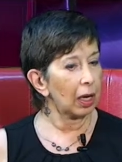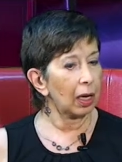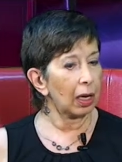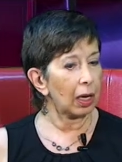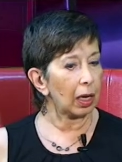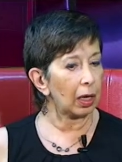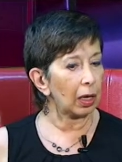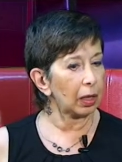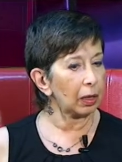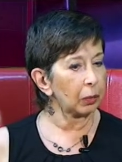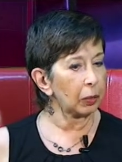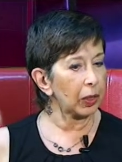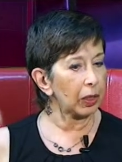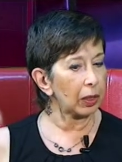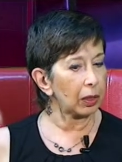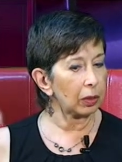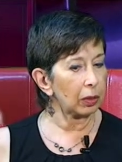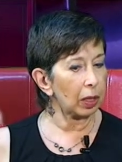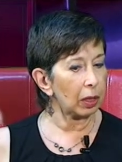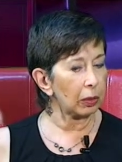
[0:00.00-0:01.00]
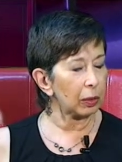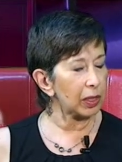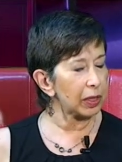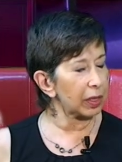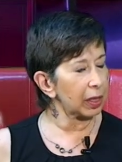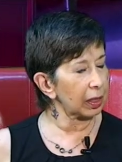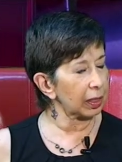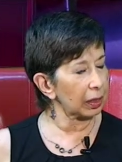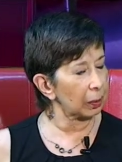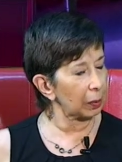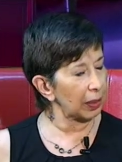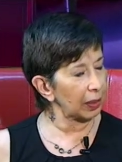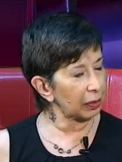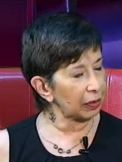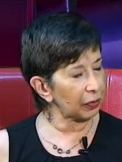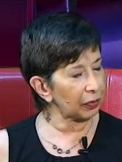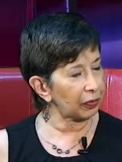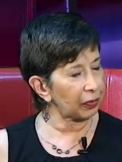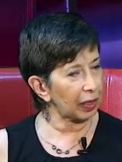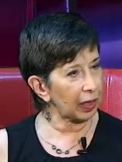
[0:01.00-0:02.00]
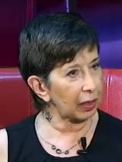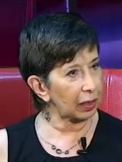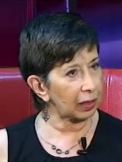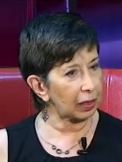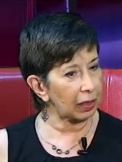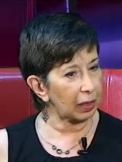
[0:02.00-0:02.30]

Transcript: and we don't always think about the fact